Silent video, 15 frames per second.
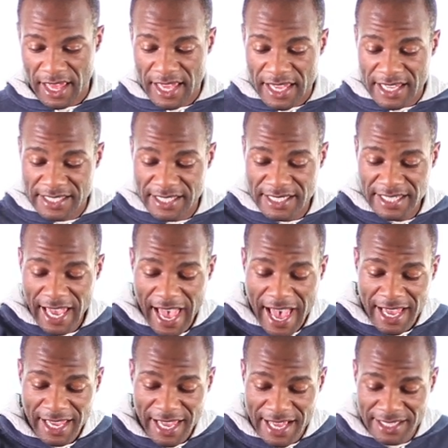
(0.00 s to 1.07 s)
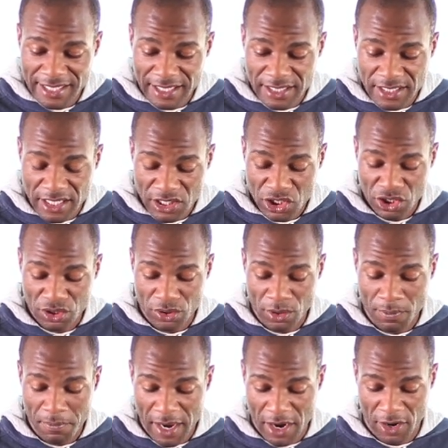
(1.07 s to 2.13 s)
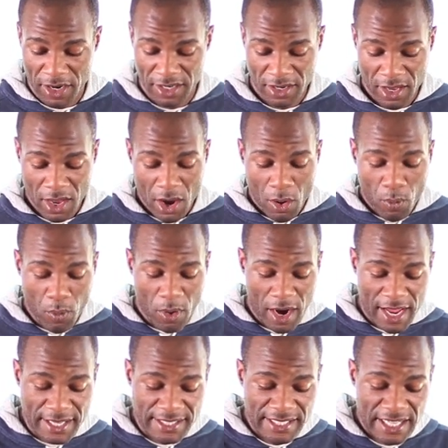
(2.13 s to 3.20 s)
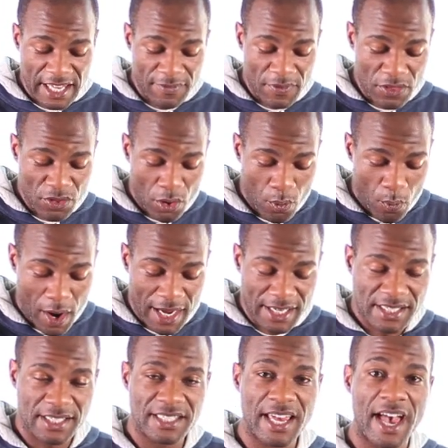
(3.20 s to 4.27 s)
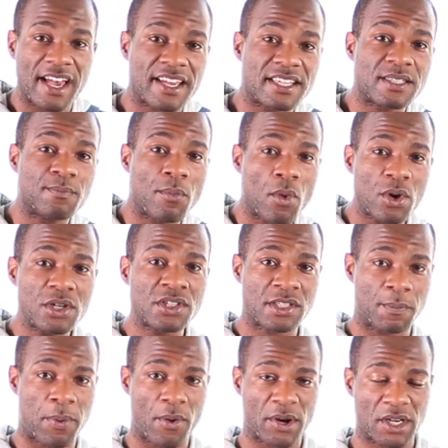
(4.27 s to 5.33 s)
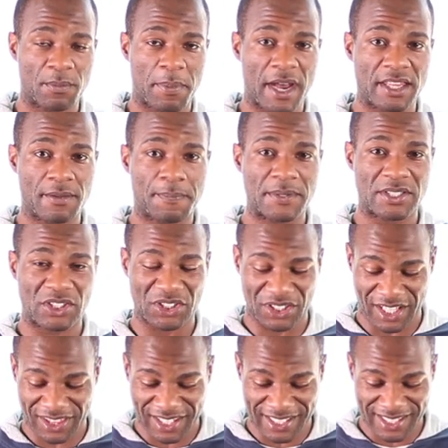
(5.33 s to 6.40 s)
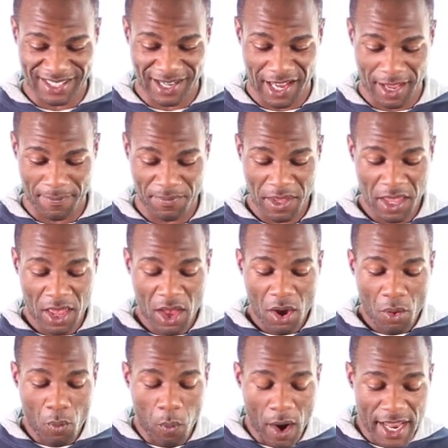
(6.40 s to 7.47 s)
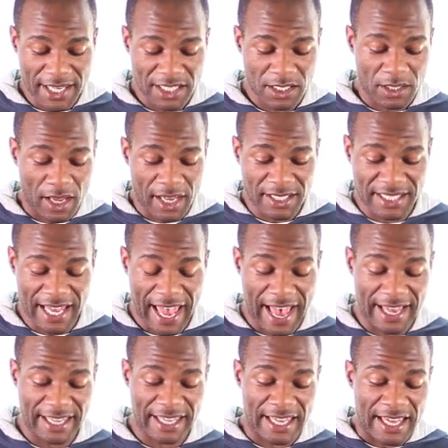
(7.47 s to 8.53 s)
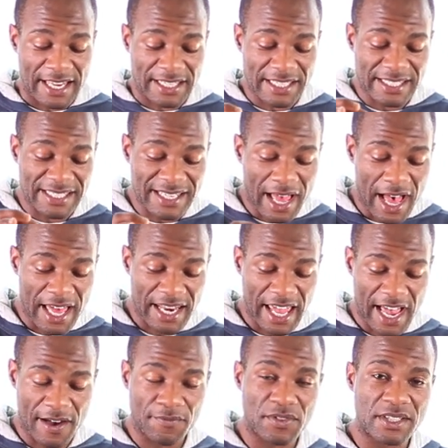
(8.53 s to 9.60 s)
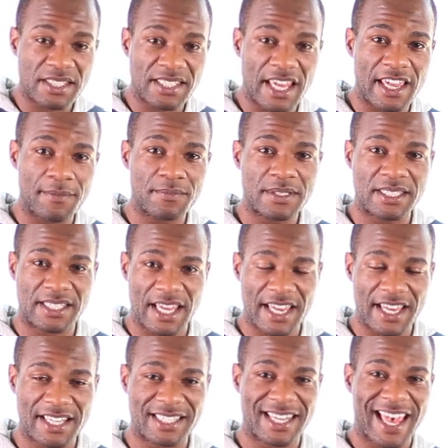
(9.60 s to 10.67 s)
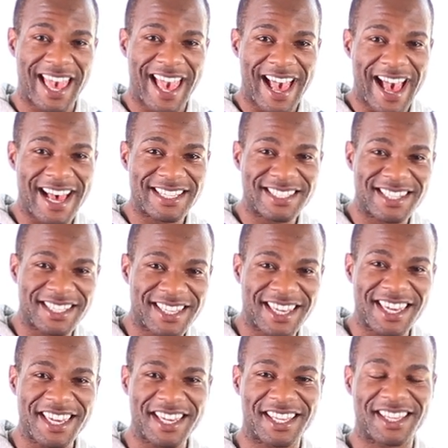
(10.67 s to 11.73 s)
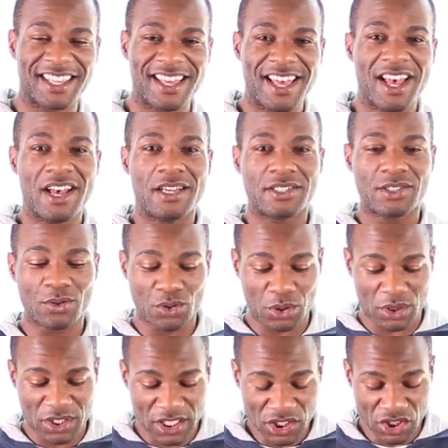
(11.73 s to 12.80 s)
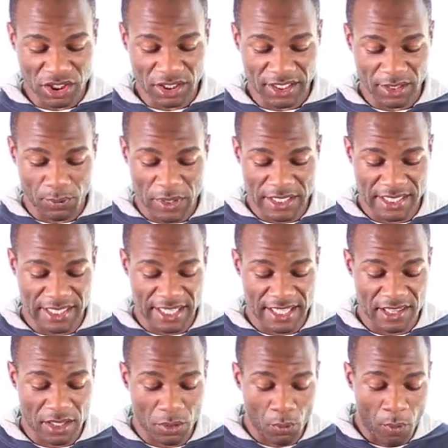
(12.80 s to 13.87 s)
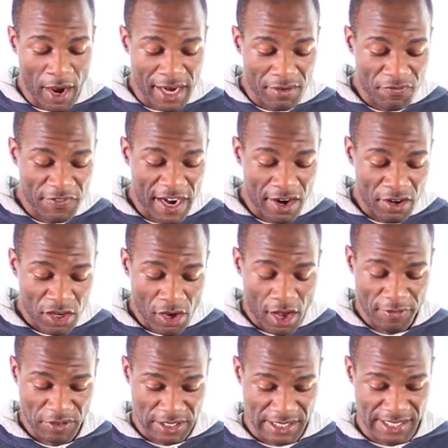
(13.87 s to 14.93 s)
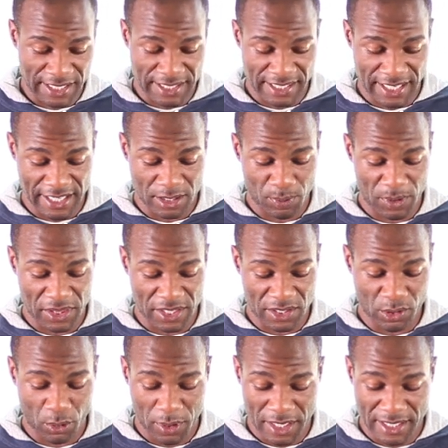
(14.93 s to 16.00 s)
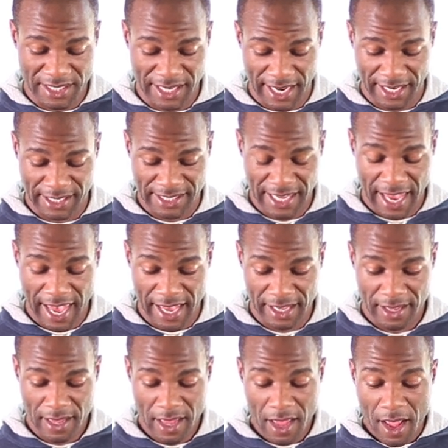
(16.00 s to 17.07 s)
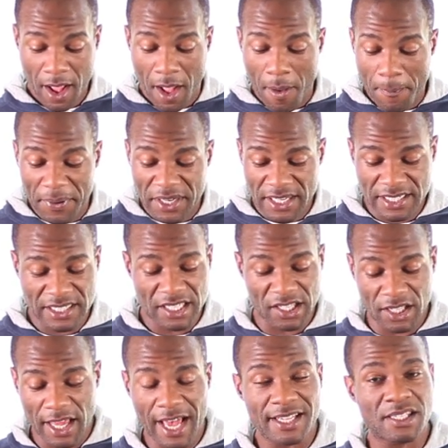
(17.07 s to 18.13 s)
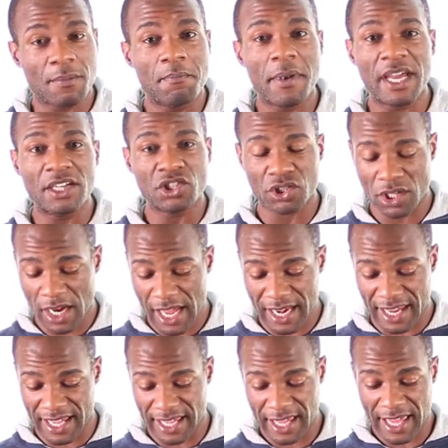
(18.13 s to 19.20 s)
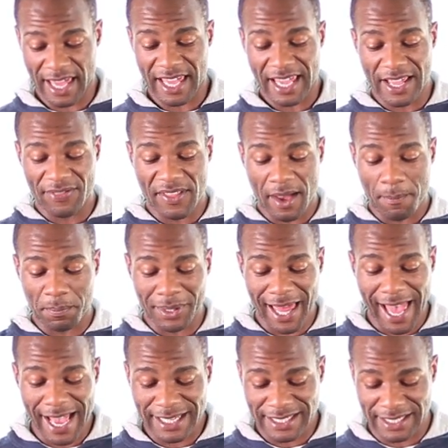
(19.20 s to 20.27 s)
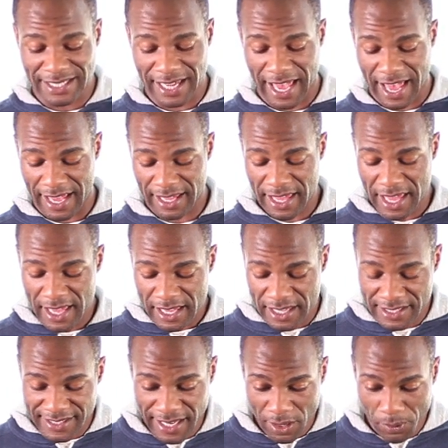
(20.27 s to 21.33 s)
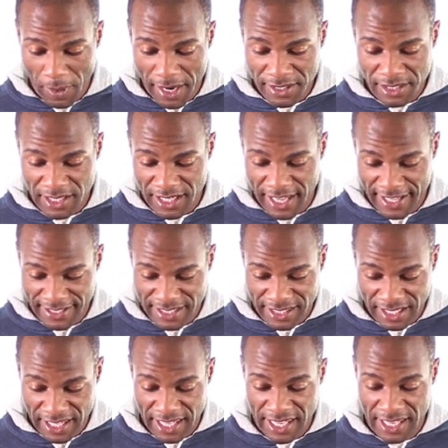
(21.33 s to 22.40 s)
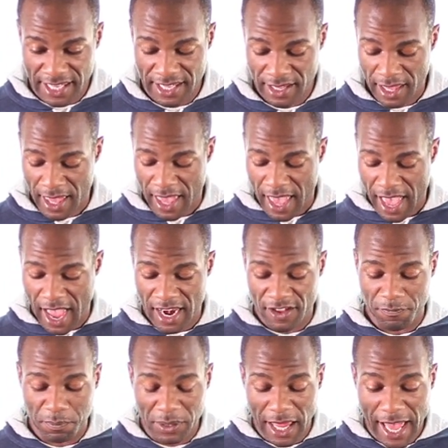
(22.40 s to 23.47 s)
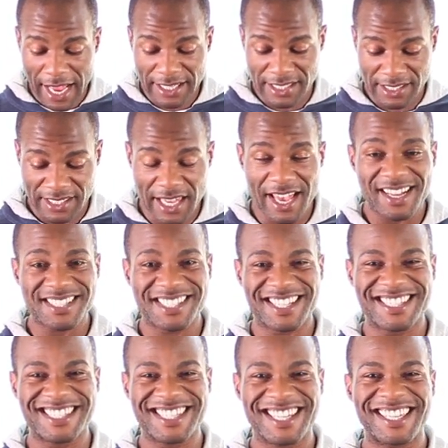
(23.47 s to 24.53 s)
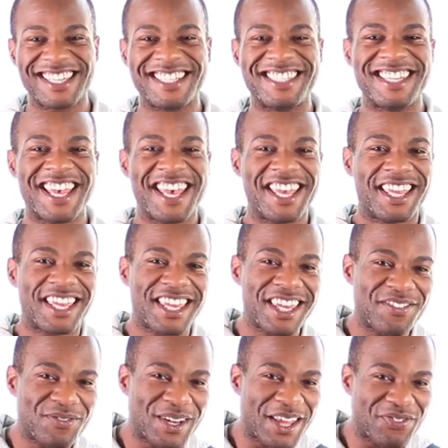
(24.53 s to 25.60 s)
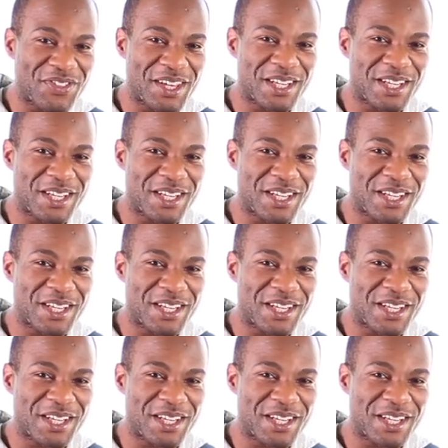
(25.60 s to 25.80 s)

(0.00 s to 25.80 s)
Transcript: his attack has additional merit, whereas even though white's attack is more supported by the position at this time, white's attack does not have the same stakes as the king. So traditionally we see that white very often succeeds with his queenside attack, but he still has a major headache in that black's attack is directed against the king, and if black's attack succeeds, even at the